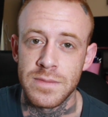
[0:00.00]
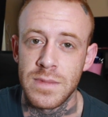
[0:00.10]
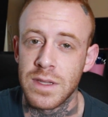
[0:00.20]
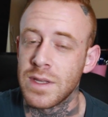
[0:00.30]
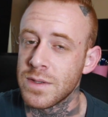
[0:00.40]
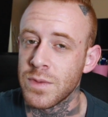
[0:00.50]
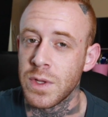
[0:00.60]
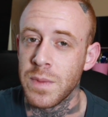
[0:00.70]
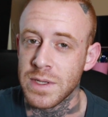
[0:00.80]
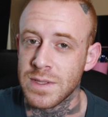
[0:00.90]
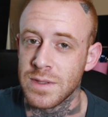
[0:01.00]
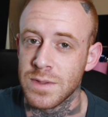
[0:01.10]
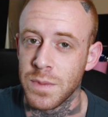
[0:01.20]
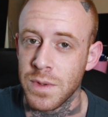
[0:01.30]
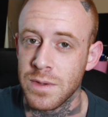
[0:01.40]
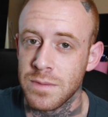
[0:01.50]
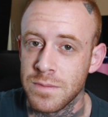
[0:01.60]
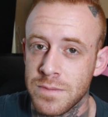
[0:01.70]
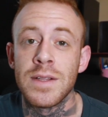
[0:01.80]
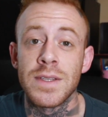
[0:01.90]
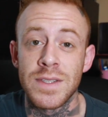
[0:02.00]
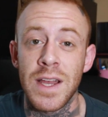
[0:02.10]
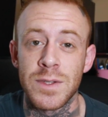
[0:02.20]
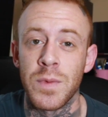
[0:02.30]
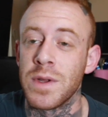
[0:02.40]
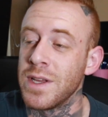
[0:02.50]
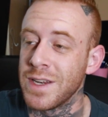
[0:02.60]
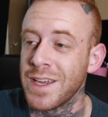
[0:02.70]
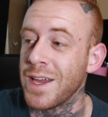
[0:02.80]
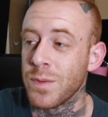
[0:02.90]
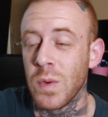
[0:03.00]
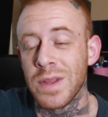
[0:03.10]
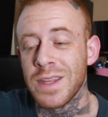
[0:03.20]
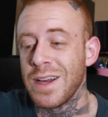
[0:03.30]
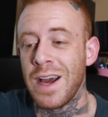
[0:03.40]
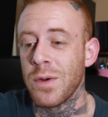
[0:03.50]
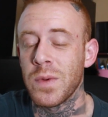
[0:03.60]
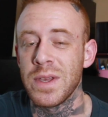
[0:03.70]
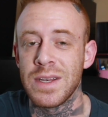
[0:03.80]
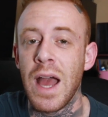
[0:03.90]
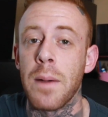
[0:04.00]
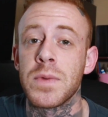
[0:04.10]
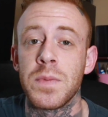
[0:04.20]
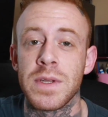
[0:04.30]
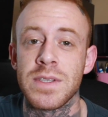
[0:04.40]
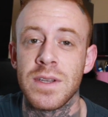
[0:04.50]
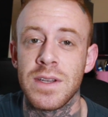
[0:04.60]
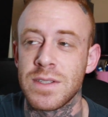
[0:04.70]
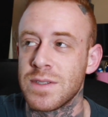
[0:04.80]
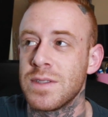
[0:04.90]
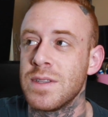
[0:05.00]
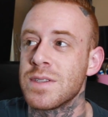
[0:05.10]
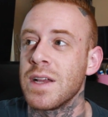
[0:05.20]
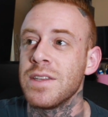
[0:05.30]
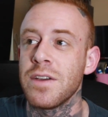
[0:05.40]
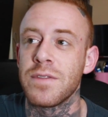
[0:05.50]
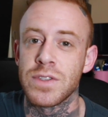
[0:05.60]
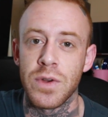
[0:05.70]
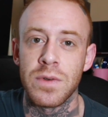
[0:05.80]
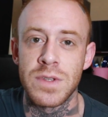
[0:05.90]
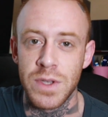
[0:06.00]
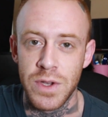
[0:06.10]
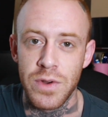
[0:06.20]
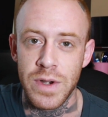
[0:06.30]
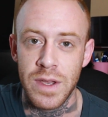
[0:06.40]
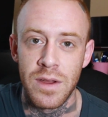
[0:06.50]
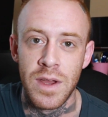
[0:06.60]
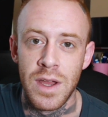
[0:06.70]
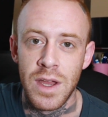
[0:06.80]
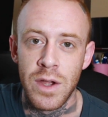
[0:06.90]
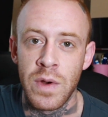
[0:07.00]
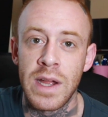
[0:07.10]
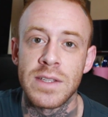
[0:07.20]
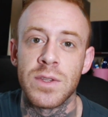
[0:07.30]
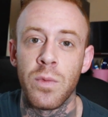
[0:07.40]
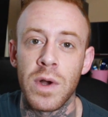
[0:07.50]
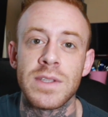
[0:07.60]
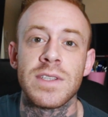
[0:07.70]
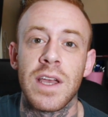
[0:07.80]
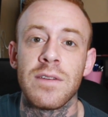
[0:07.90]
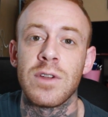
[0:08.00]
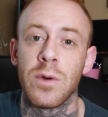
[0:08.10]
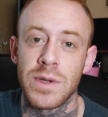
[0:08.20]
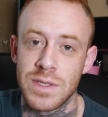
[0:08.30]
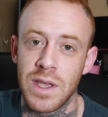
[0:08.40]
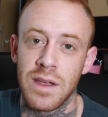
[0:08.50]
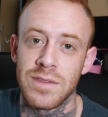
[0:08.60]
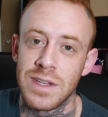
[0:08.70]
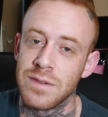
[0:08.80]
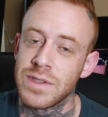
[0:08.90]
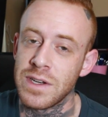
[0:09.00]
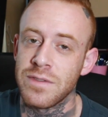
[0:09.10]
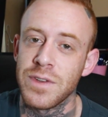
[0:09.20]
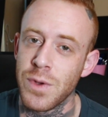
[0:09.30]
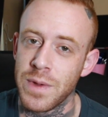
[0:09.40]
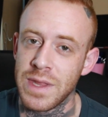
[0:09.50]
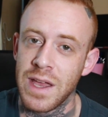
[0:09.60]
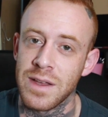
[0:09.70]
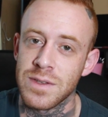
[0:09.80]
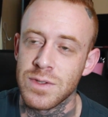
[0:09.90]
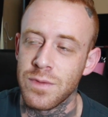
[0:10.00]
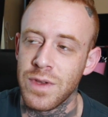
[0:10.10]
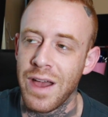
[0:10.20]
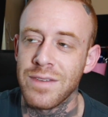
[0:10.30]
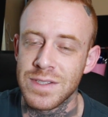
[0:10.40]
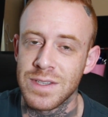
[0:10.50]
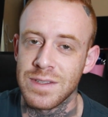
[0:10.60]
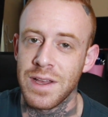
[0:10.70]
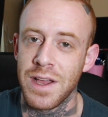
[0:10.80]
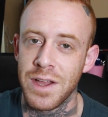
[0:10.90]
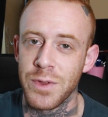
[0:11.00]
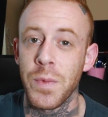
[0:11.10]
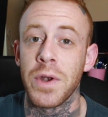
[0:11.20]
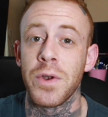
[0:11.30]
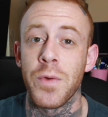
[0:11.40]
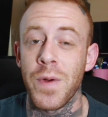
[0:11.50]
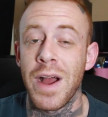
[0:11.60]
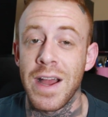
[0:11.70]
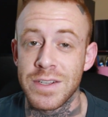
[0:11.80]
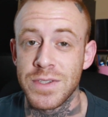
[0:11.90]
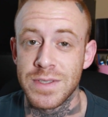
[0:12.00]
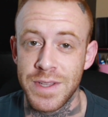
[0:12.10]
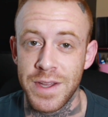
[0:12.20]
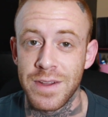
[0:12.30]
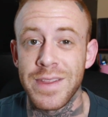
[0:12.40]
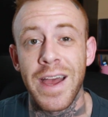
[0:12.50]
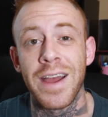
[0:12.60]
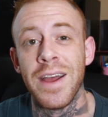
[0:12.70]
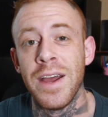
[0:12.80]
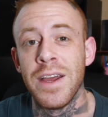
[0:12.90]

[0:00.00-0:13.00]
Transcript: That doesn't really make sense to me. This next one, and again, one that I don't really adopt, but it's this idea of eternal security, right? It's the once saved, always saved. And I've done a video on that, so if you haven't seen that and you want to know where I actually stand on that,